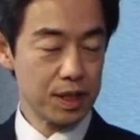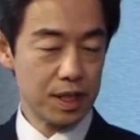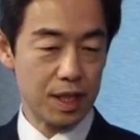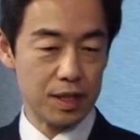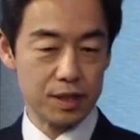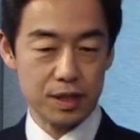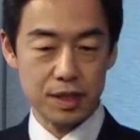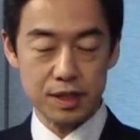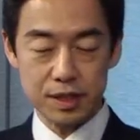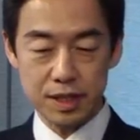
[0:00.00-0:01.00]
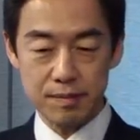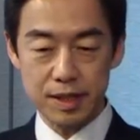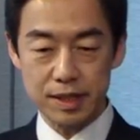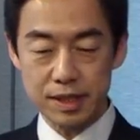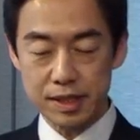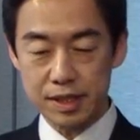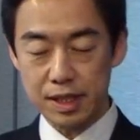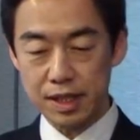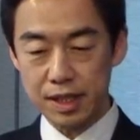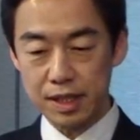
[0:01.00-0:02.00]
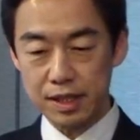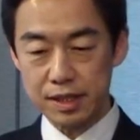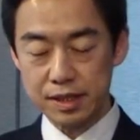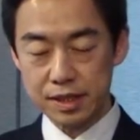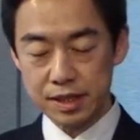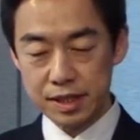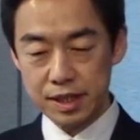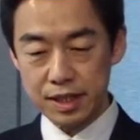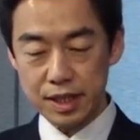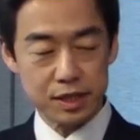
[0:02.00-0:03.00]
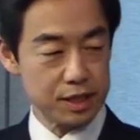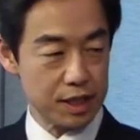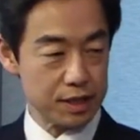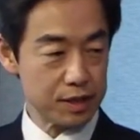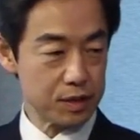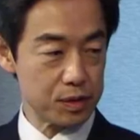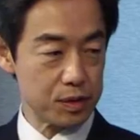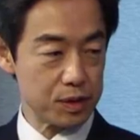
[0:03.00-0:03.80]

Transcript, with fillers: and they may hesitate to